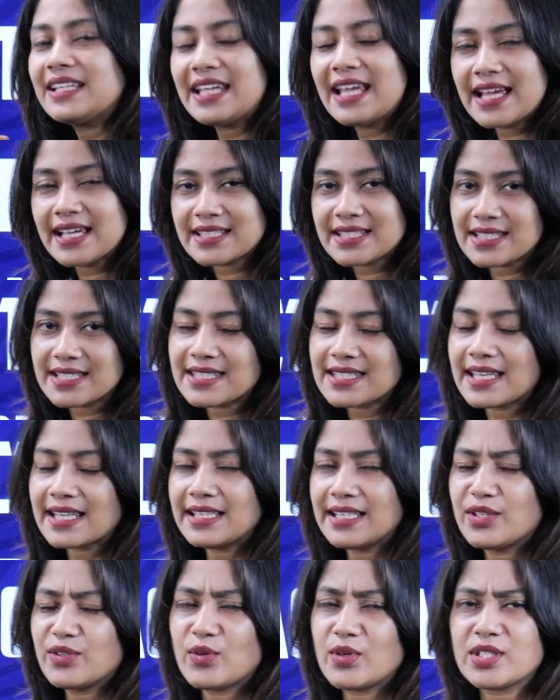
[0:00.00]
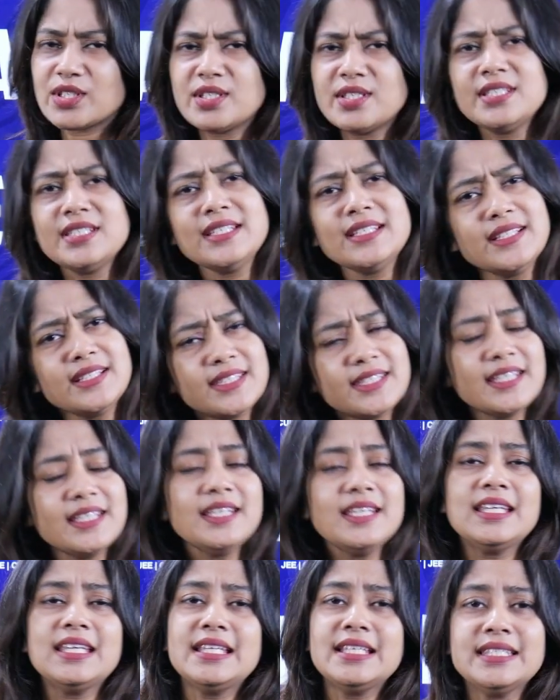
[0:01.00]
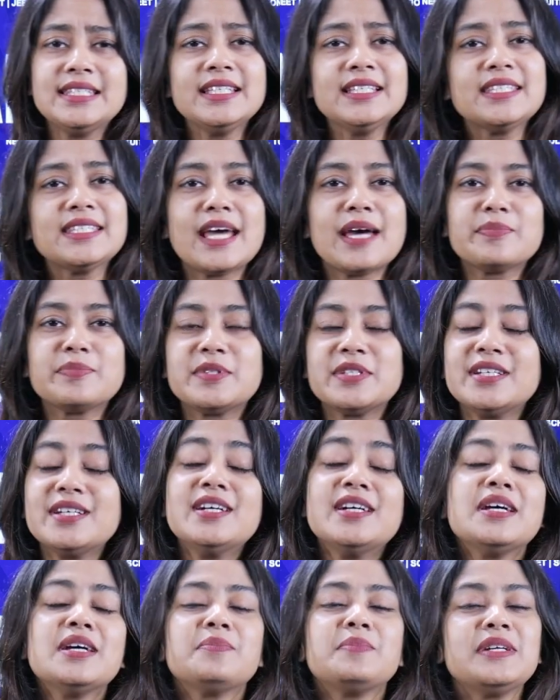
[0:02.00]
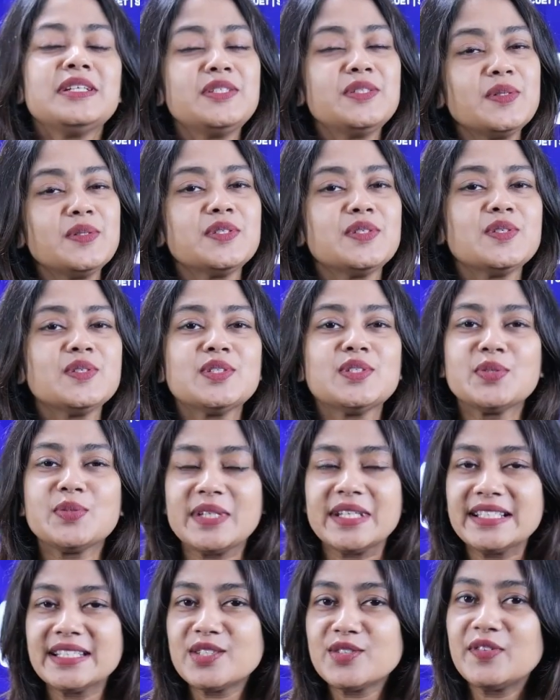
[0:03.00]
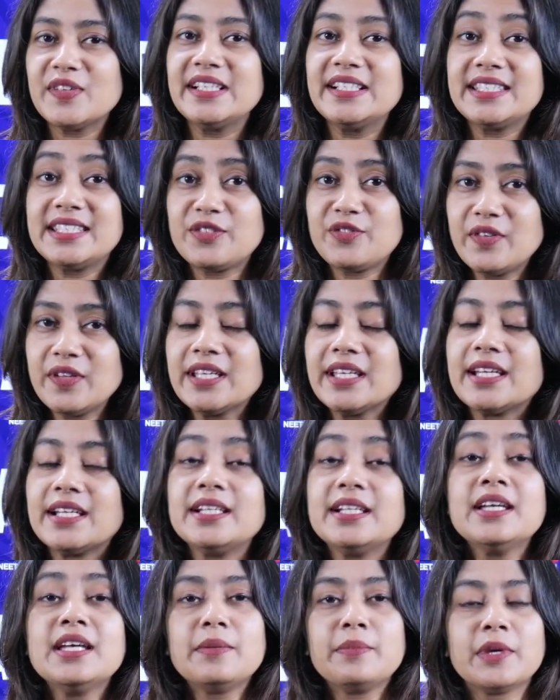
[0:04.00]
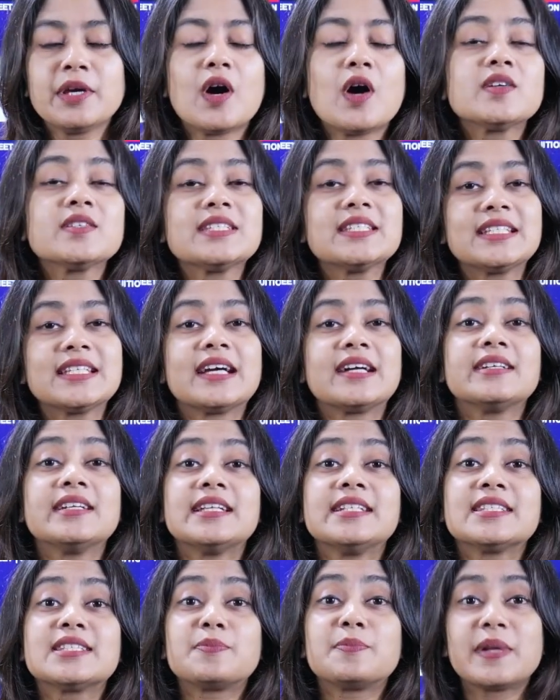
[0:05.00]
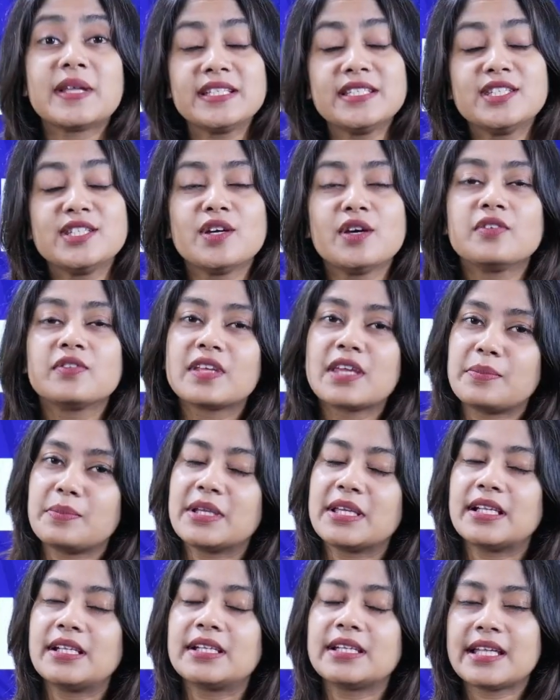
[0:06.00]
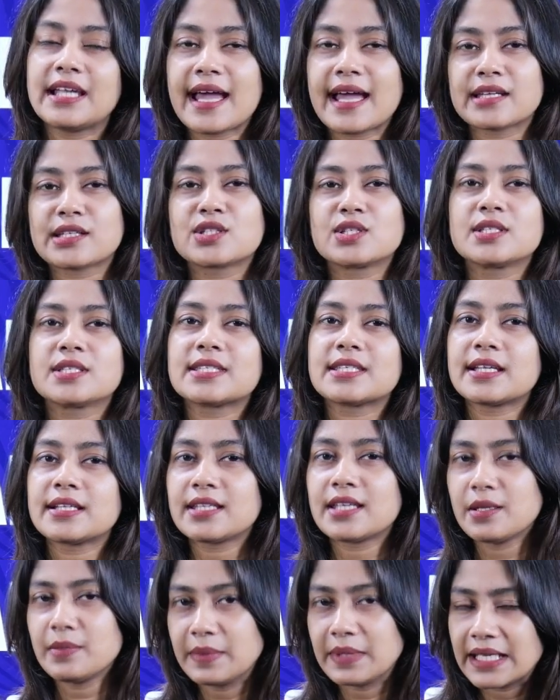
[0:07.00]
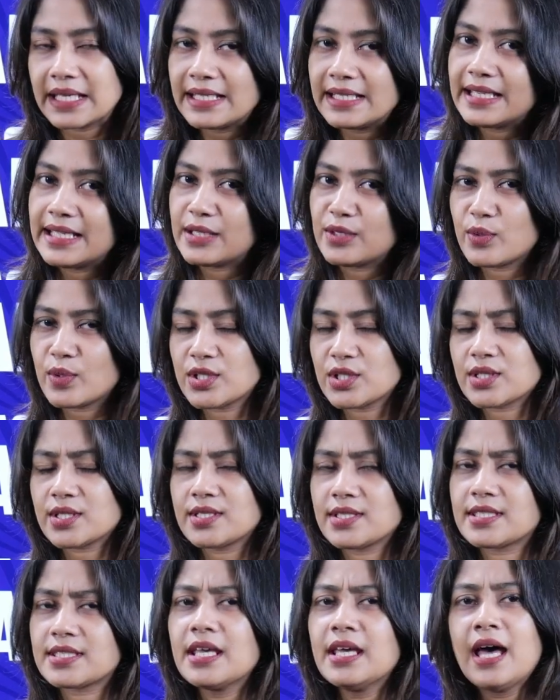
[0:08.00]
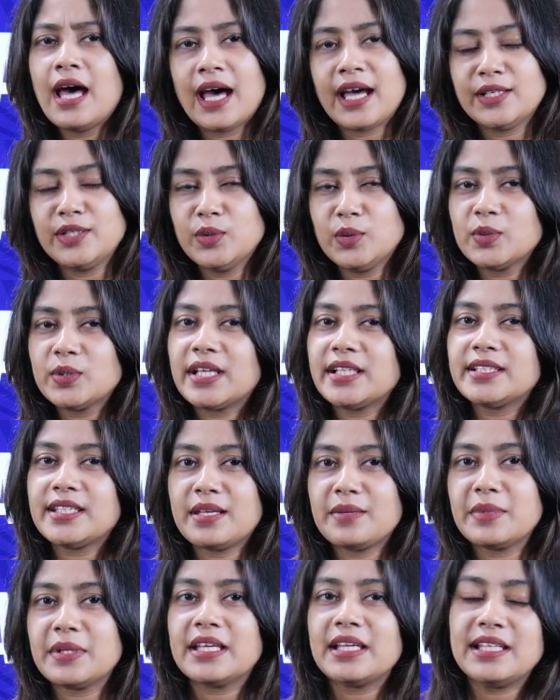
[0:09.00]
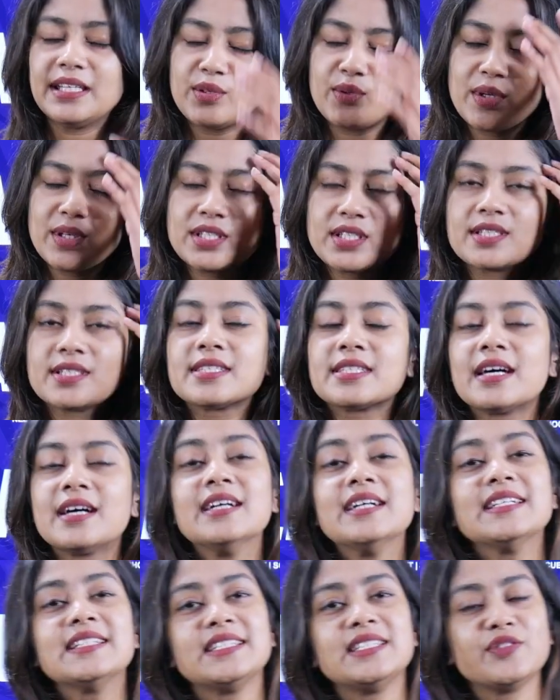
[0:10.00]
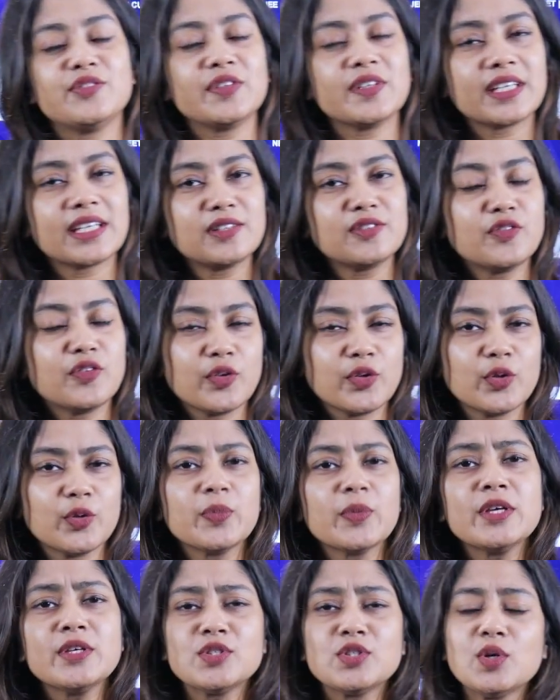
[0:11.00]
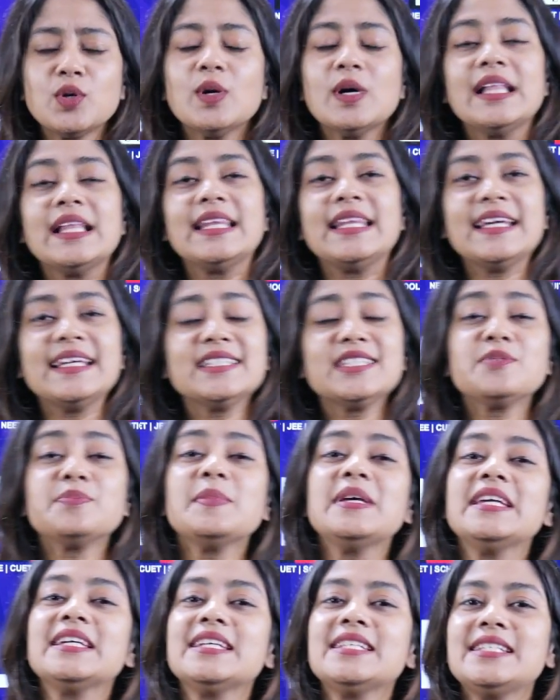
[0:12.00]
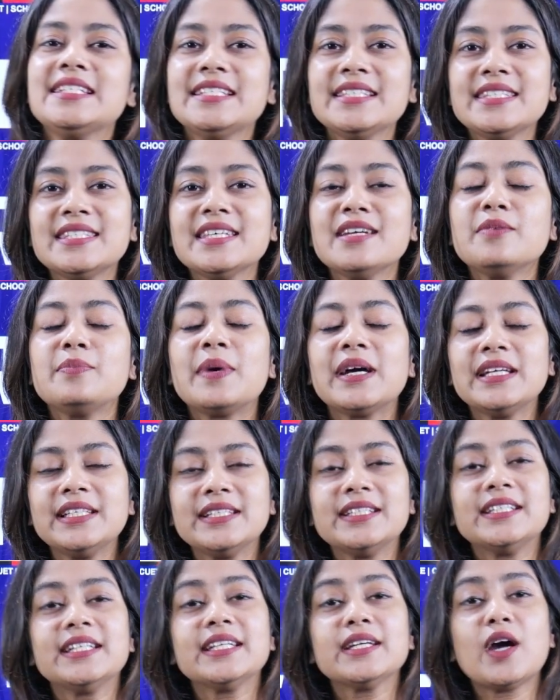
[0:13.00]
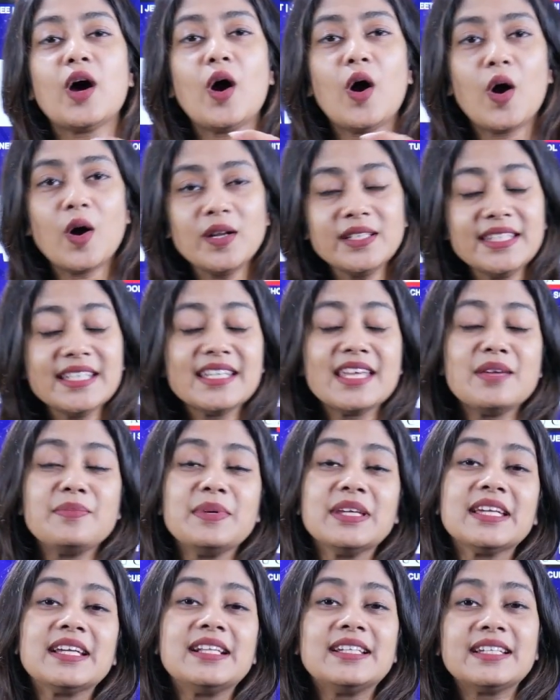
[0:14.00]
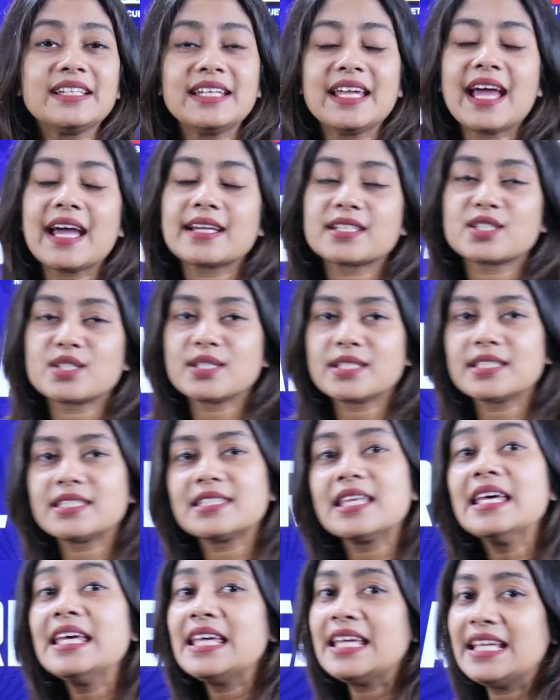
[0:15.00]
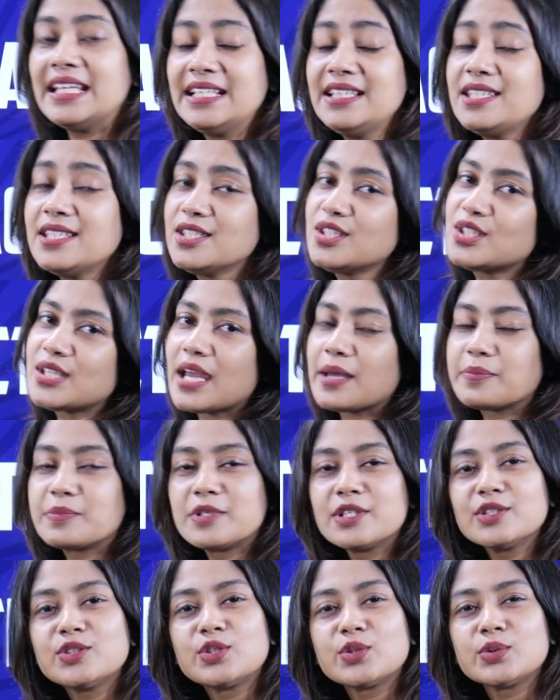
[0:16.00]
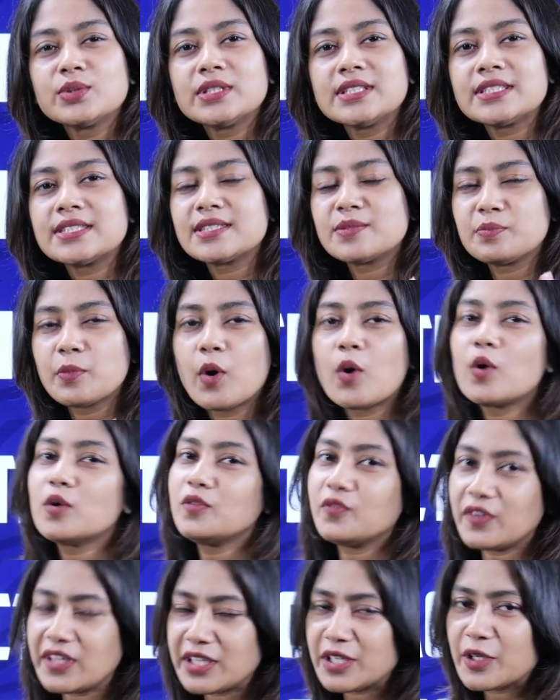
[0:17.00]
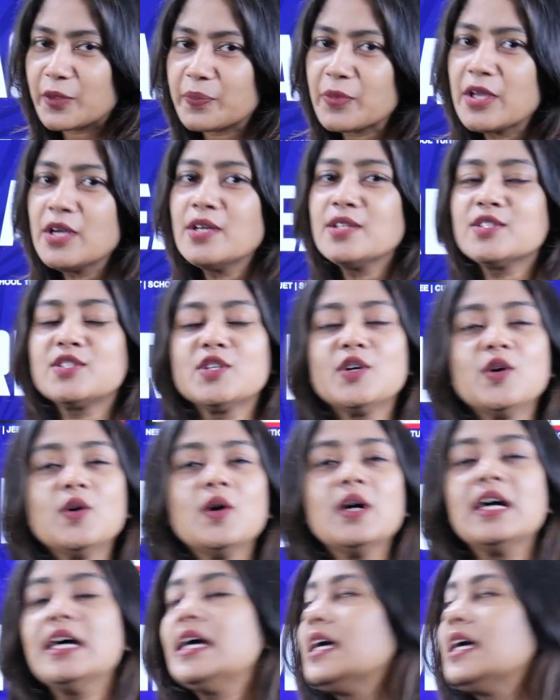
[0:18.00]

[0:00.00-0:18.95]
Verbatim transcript: reactions and Equations. It's an easy chapter but also students feel difficult because it contains plenty of chemical reactions and chemical equations. I know that chemical equations are difficult for you. So, let's make it easier by learning all the chemical chemical reactions in this chapter through this small video. So